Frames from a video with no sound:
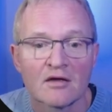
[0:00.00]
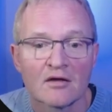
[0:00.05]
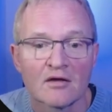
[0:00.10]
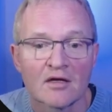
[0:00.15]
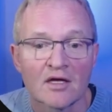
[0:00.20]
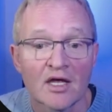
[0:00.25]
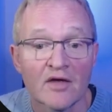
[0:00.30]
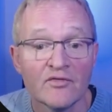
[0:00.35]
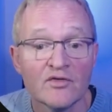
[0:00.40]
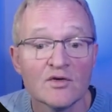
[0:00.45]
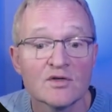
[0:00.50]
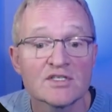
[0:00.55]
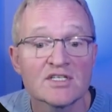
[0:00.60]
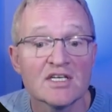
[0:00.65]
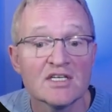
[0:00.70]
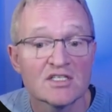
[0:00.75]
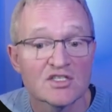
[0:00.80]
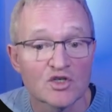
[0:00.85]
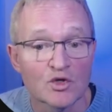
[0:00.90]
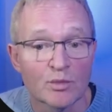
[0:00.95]
If you
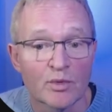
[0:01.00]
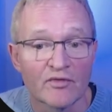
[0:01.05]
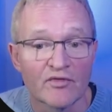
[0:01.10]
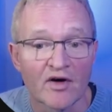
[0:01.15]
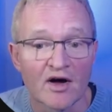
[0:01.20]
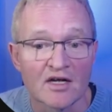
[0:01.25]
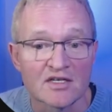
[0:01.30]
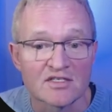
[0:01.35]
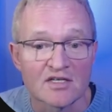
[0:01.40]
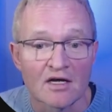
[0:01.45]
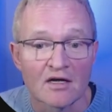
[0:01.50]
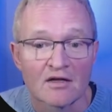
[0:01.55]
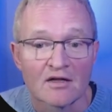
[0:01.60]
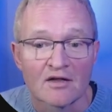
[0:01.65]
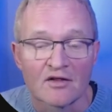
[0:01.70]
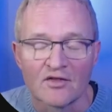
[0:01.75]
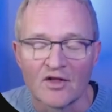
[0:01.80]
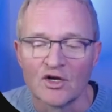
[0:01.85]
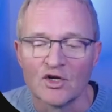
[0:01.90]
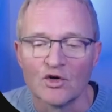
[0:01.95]
see Supervisor,
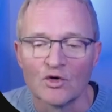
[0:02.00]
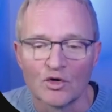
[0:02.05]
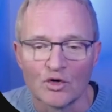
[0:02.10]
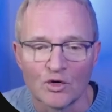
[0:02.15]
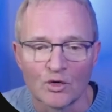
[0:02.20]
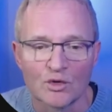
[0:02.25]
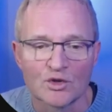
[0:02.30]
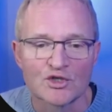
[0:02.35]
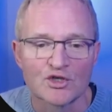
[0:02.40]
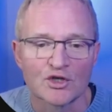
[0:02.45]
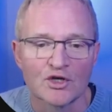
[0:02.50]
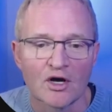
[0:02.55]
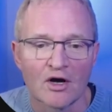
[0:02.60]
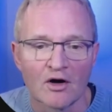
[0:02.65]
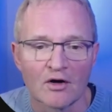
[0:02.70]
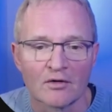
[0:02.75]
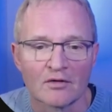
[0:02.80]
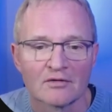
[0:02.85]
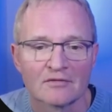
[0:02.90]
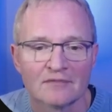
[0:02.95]
then you're good to
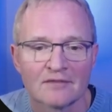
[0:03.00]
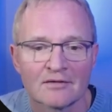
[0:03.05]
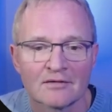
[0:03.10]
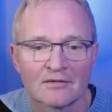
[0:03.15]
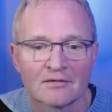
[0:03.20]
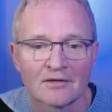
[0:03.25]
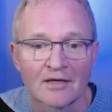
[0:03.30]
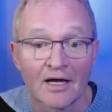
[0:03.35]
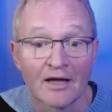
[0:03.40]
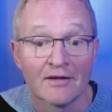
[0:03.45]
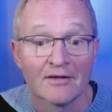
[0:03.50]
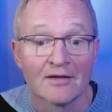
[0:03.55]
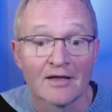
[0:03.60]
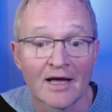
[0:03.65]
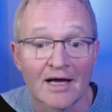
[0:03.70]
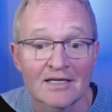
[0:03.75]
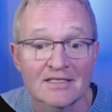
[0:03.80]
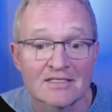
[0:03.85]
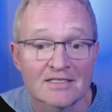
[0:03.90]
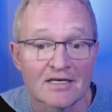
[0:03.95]
go. And
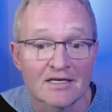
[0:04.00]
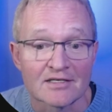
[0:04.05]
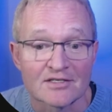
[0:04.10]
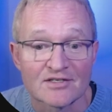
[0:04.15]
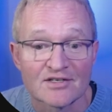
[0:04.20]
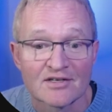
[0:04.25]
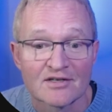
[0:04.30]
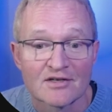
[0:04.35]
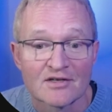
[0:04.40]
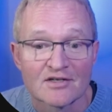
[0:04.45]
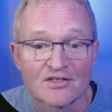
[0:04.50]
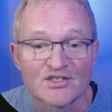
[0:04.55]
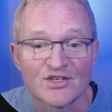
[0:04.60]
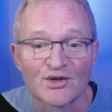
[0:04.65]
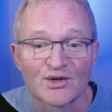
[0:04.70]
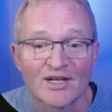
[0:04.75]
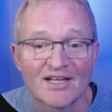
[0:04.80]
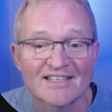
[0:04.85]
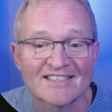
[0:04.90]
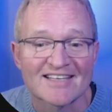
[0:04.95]
that's it.
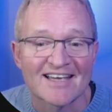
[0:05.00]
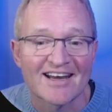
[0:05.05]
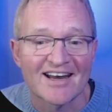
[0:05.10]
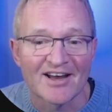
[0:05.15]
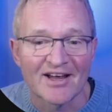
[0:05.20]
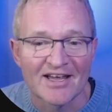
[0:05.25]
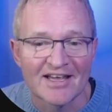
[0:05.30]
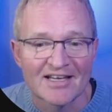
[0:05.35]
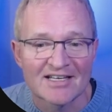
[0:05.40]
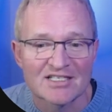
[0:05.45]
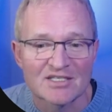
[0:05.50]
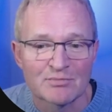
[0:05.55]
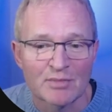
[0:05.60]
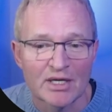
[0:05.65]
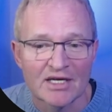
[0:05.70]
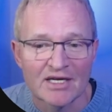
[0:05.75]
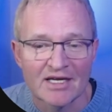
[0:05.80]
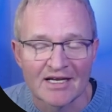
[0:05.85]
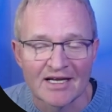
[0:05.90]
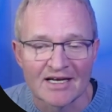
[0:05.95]
So let's get our
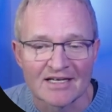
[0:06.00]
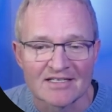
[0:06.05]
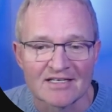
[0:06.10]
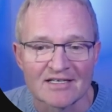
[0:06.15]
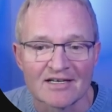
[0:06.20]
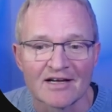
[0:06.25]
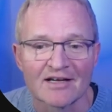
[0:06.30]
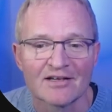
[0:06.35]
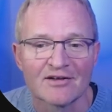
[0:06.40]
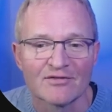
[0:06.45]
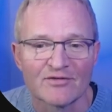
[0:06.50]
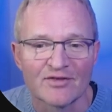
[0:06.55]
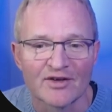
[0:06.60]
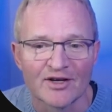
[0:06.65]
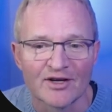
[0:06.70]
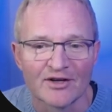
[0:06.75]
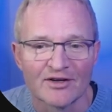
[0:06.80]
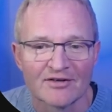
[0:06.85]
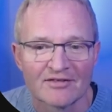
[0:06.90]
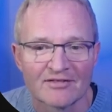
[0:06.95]
ESP connected and
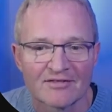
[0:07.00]
configured.